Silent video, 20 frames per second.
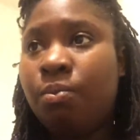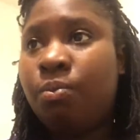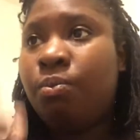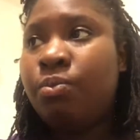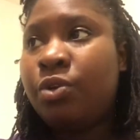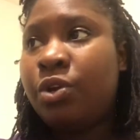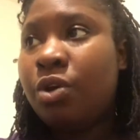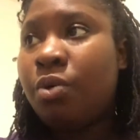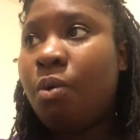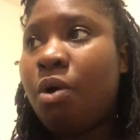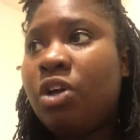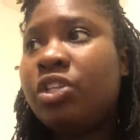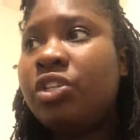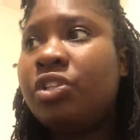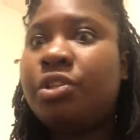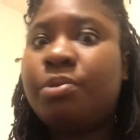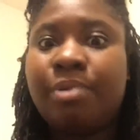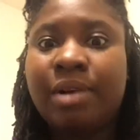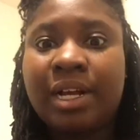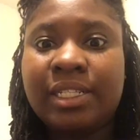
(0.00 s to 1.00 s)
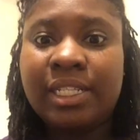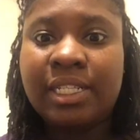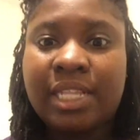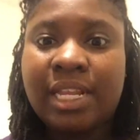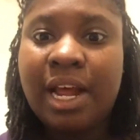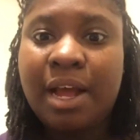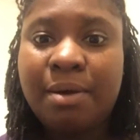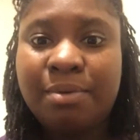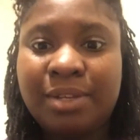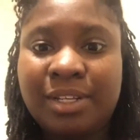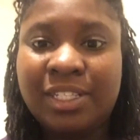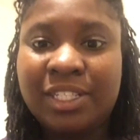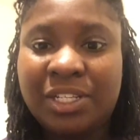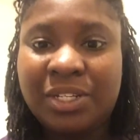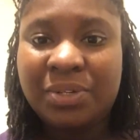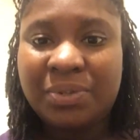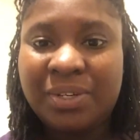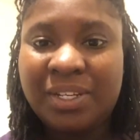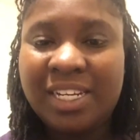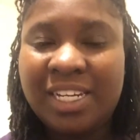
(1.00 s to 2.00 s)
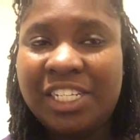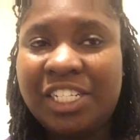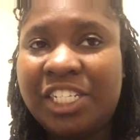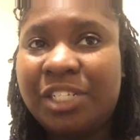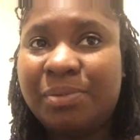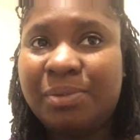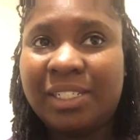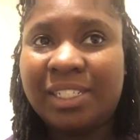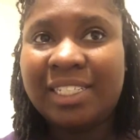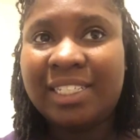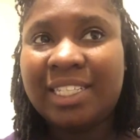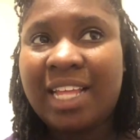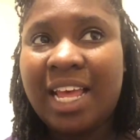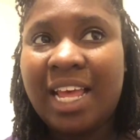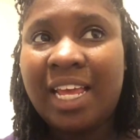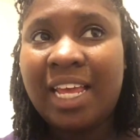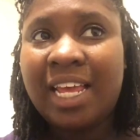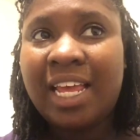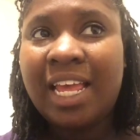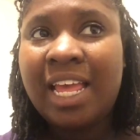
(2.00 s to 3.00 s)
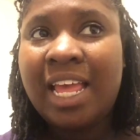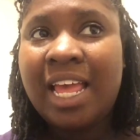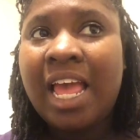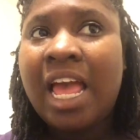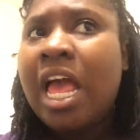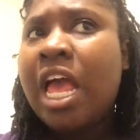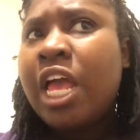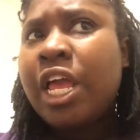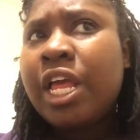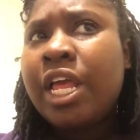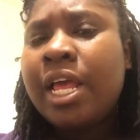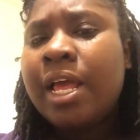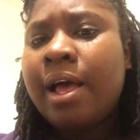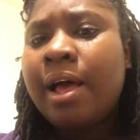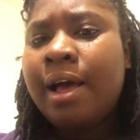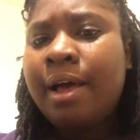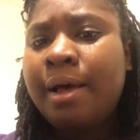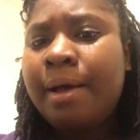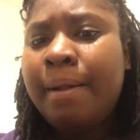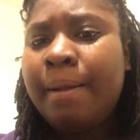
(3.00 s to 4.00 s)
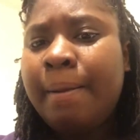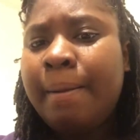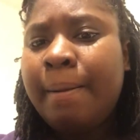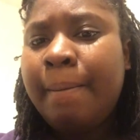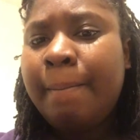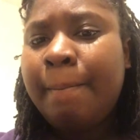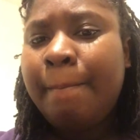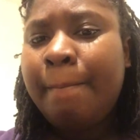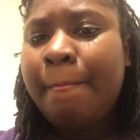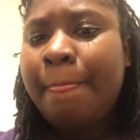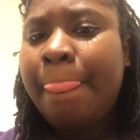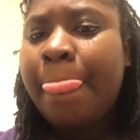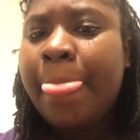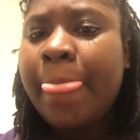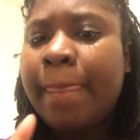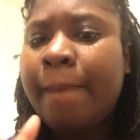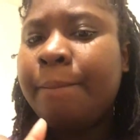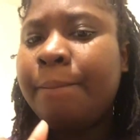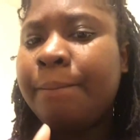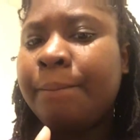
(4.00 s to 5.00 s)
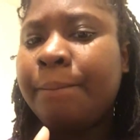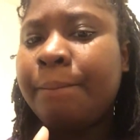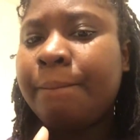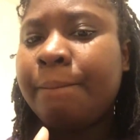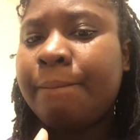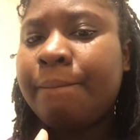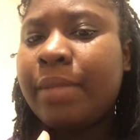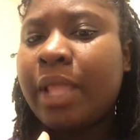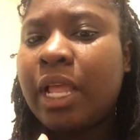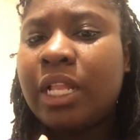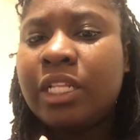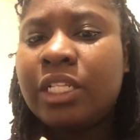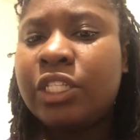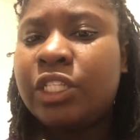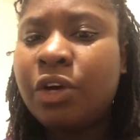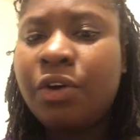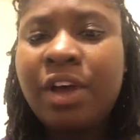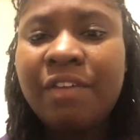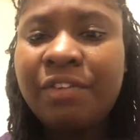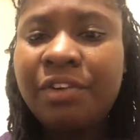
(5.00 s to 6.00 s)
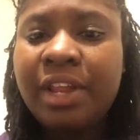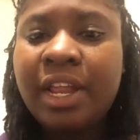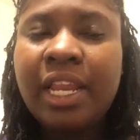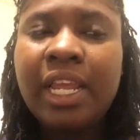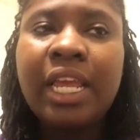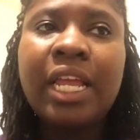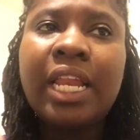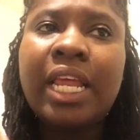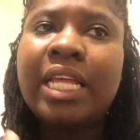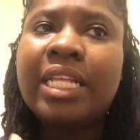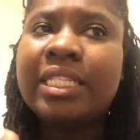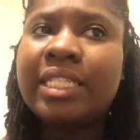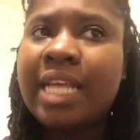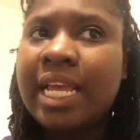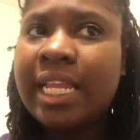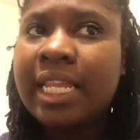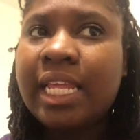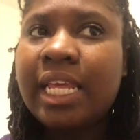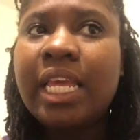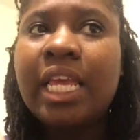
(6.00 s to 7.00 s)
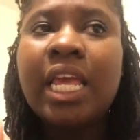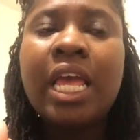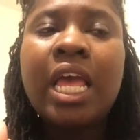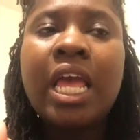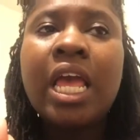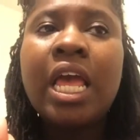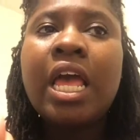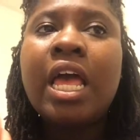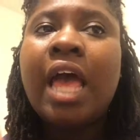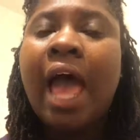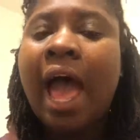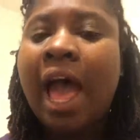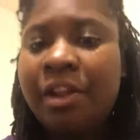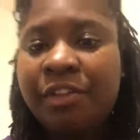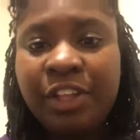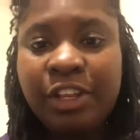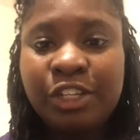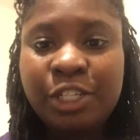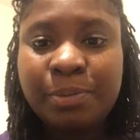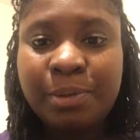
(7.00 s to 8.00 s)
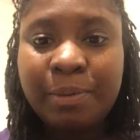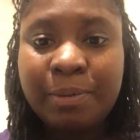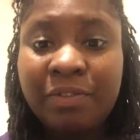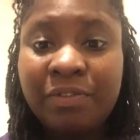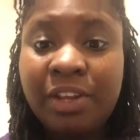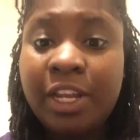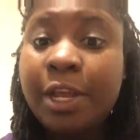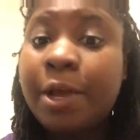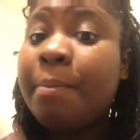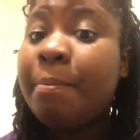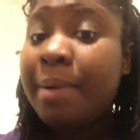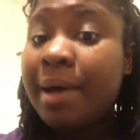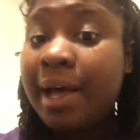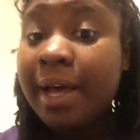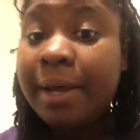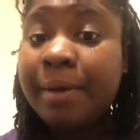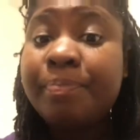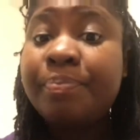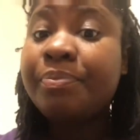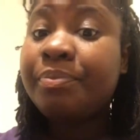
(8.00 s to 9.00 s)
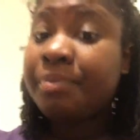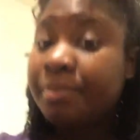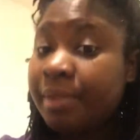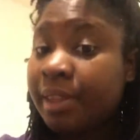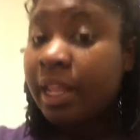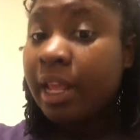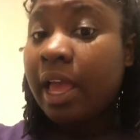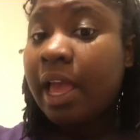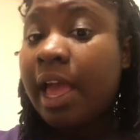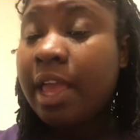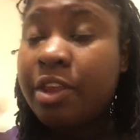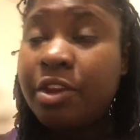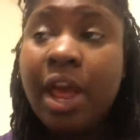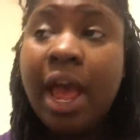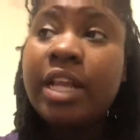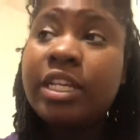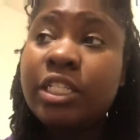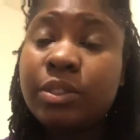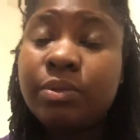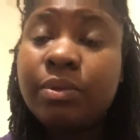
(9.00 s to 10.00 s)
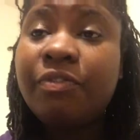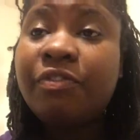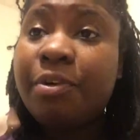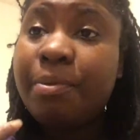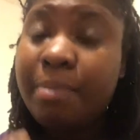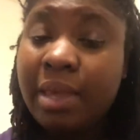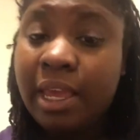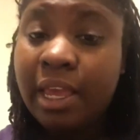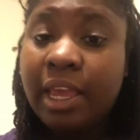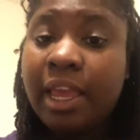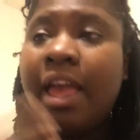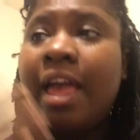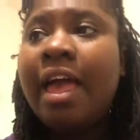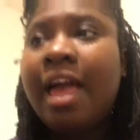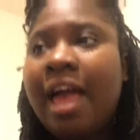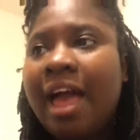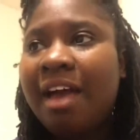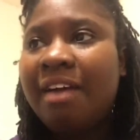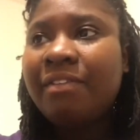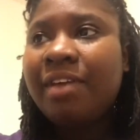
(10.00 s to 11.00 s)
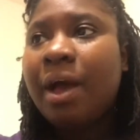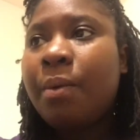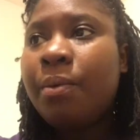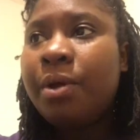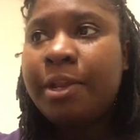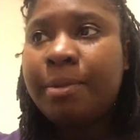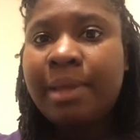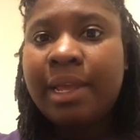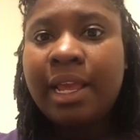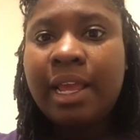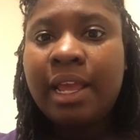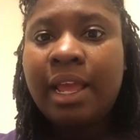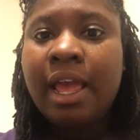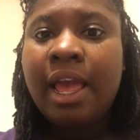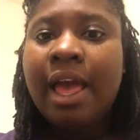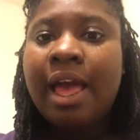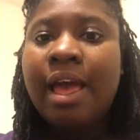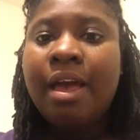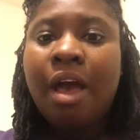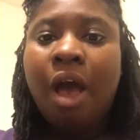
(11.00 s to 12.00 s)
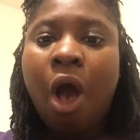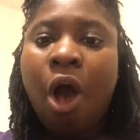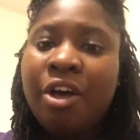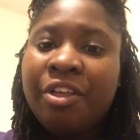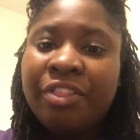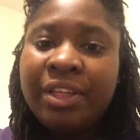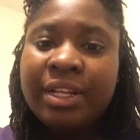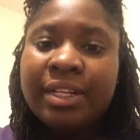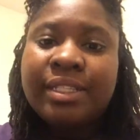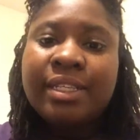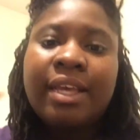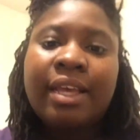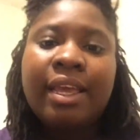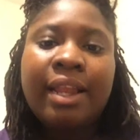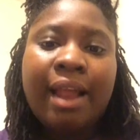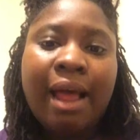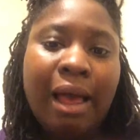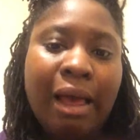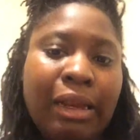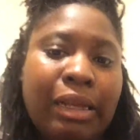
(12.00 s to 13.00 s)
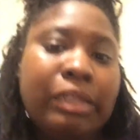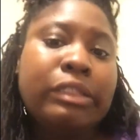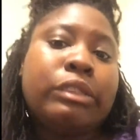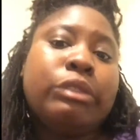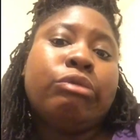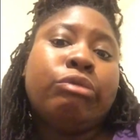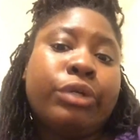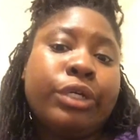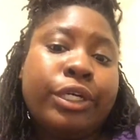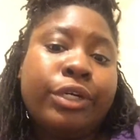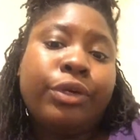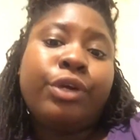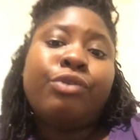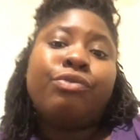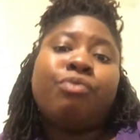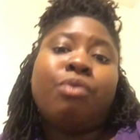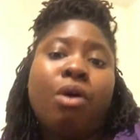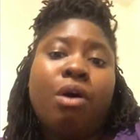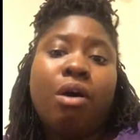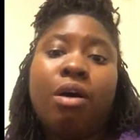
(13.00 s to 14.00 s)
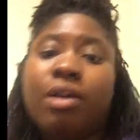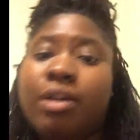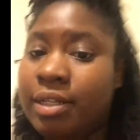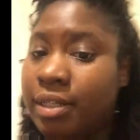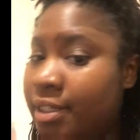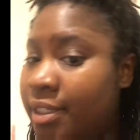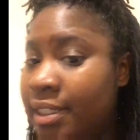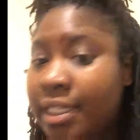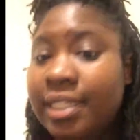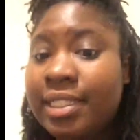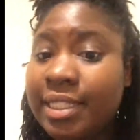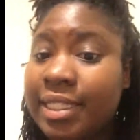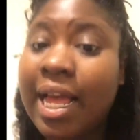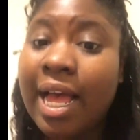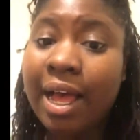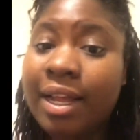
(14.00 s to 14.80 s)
you know, walked her through the process that I was doing, and she was just like, don't ever do that again. And secondly, I don't think you should put up the video. But you know, for me, I want to be authentic and honest and real and raw. This is